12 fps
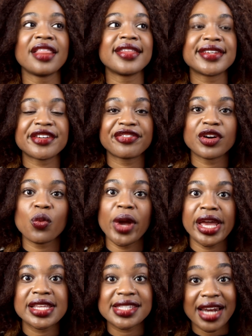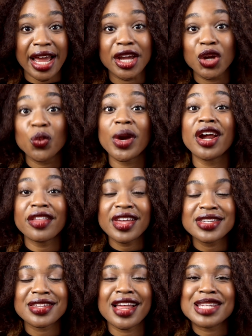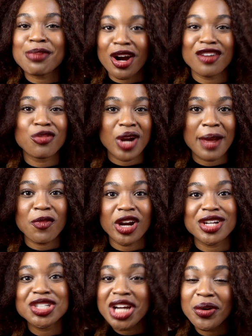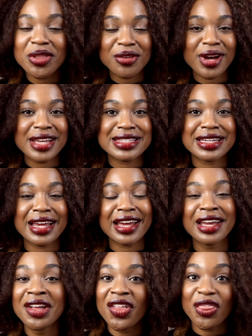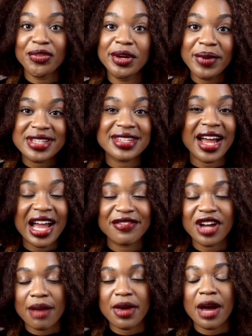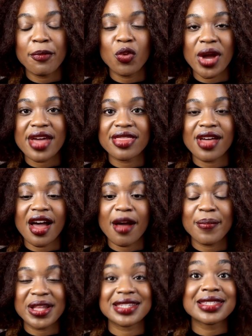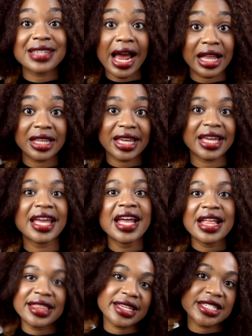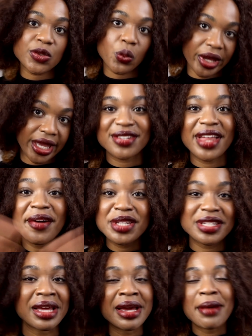the different ways that I could wear this, and that's part of what I'm going to share with you guys today, the 3 ways that I've come up with in styling this wig. So that was